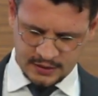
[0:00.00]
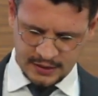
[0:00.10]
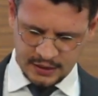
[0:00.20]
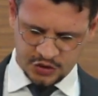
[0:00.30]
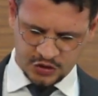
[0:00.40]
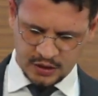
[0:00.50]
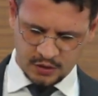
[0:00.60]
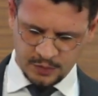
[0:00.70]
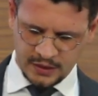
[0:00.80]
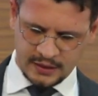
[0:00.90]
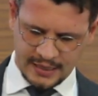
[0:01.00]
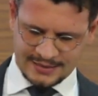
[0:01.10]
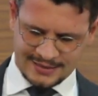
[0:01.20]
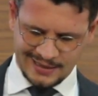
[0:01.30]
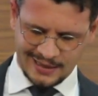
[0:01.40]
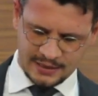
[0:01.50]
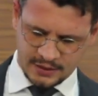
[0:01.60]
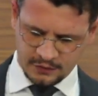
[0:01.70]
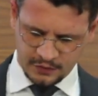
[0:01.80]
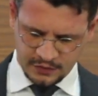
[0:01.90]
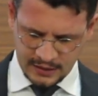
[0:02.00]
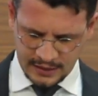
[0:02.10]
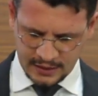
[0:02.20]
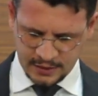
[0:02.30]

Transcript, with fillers: He shall be as a native of the land,